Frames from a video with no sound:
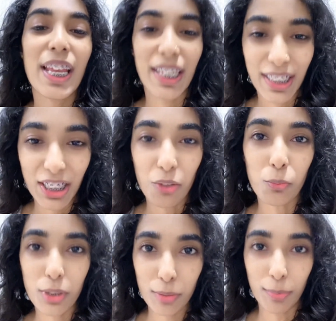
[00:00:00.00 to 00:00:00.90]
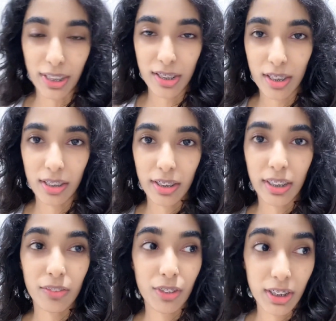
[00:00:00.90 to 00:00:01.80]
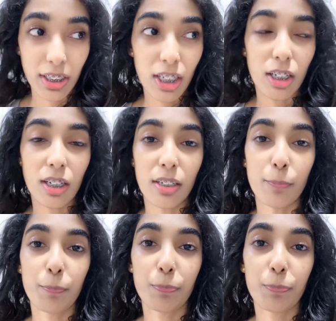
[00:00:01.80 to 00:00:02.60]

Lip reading: in their workplace, in with their